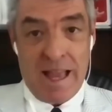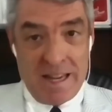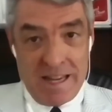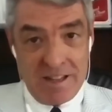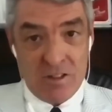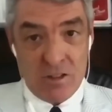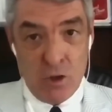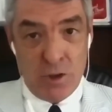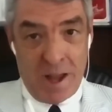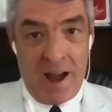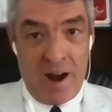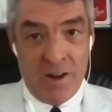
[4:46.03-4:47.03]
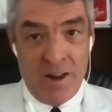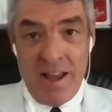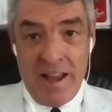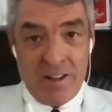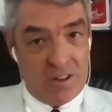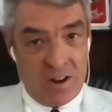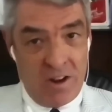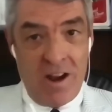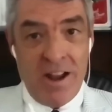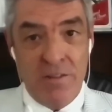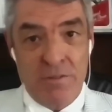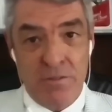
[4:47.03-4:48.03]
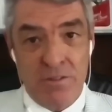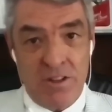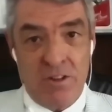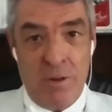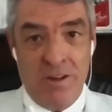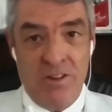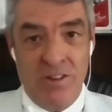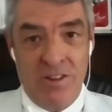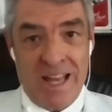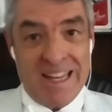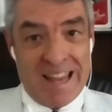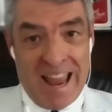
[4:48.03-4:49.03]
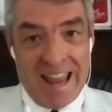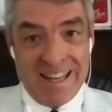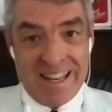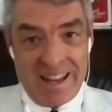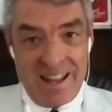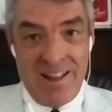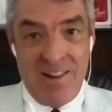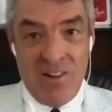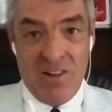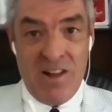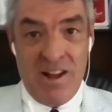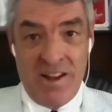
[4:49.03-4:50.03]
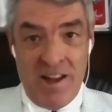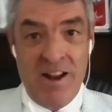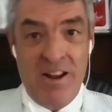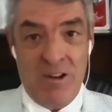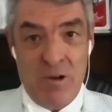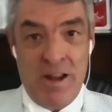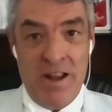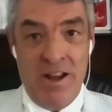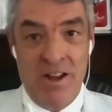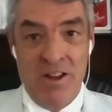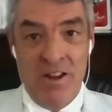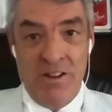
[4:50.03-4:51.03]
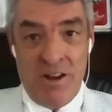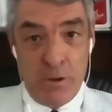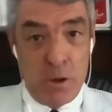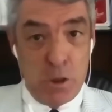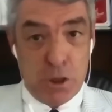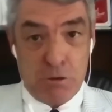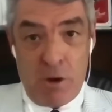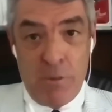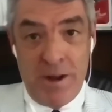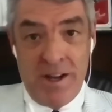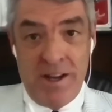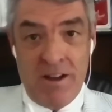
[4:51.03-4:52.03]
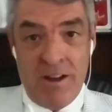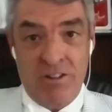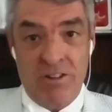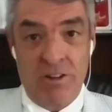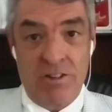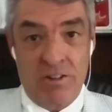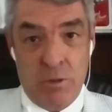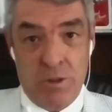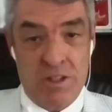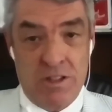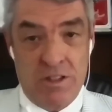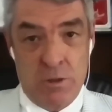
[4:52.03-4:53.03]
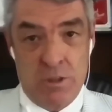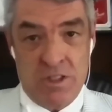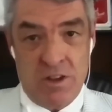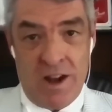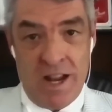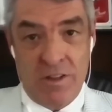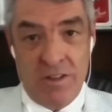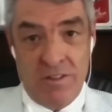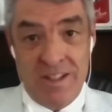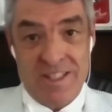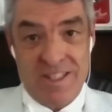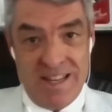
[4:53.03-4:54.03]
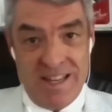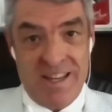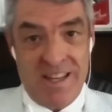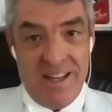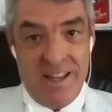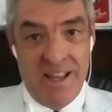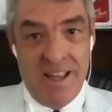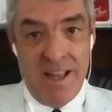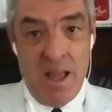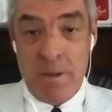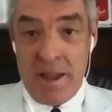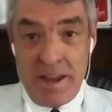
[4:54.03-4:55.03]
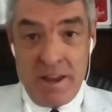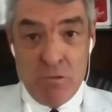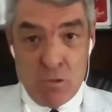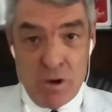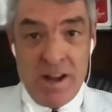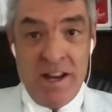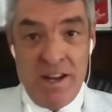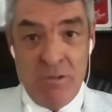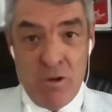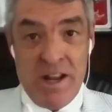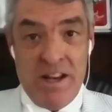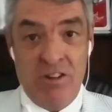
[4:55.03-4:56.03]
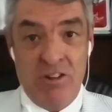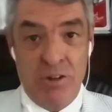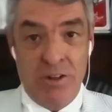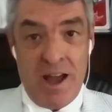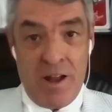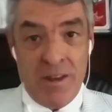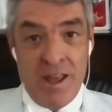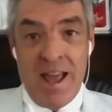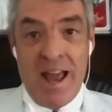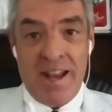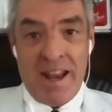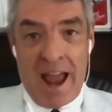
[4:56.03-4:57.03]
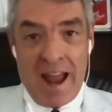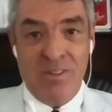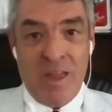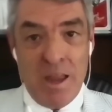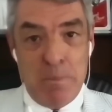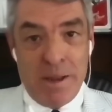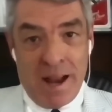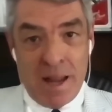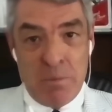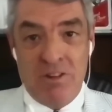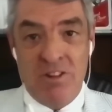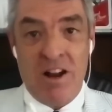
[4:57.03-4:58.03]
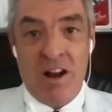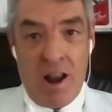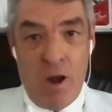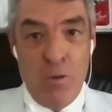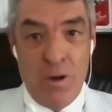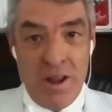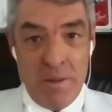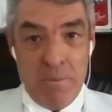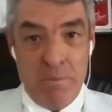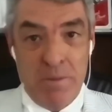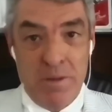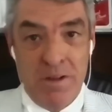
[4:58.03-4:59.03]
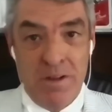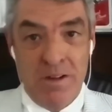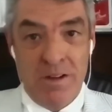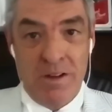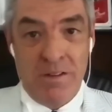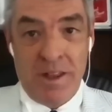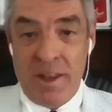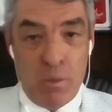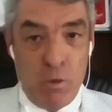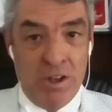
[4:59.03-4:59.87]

And he stood out. It's the kind of situation that can kill a young career. You know, you throw in a youngster to a side that's sinking. But he really, really stood out. And had they been able to clone him, then they